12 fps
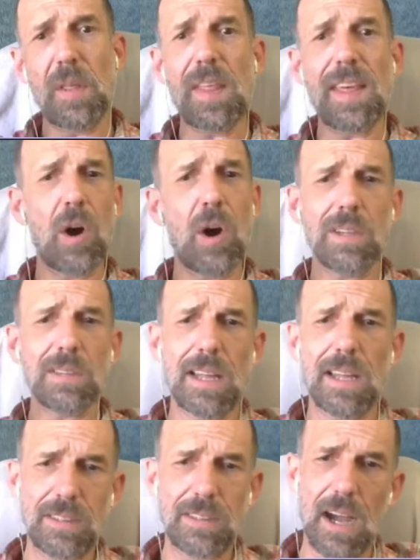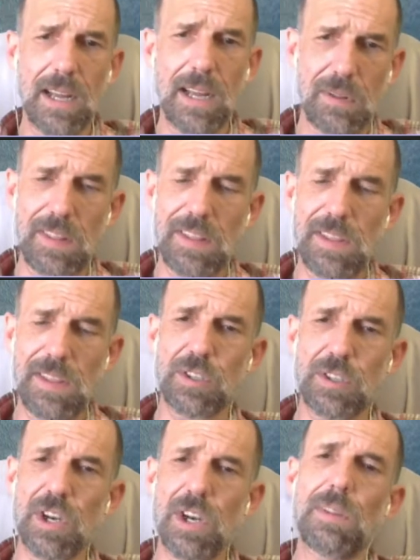they call it that or not, whether they use the
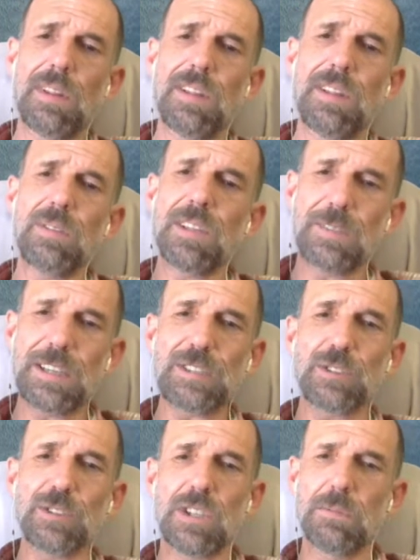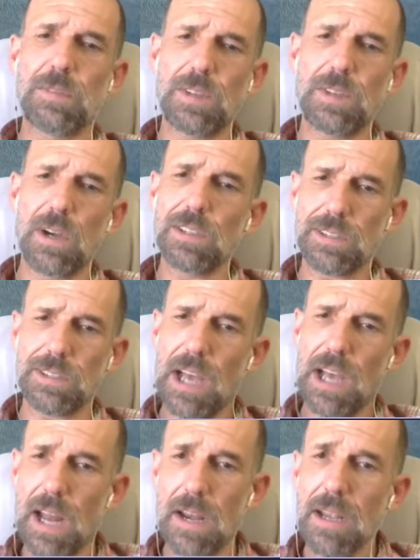term, whether they use the official term fadology or
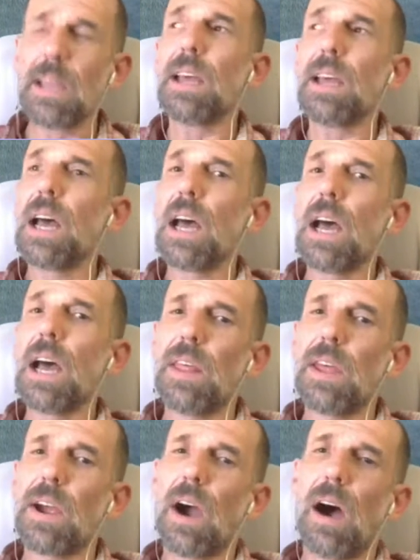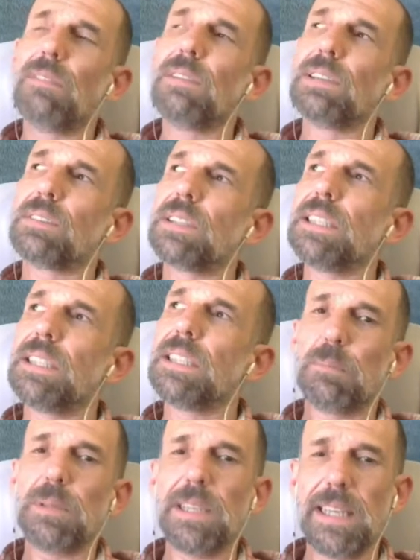not, they're obviously
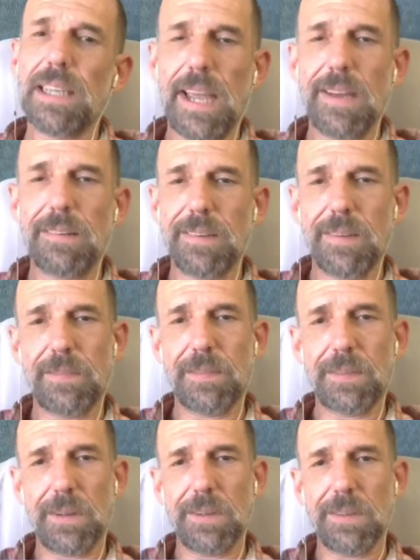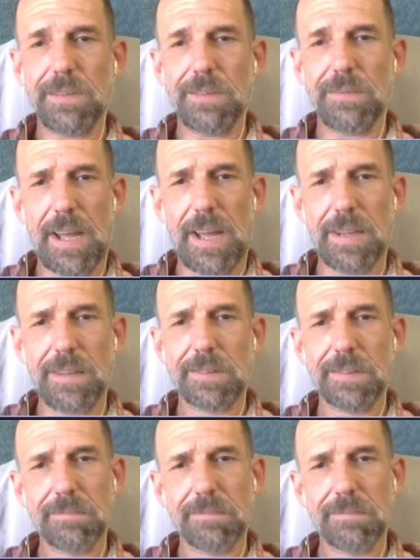deeply engaged in the fadology of fads.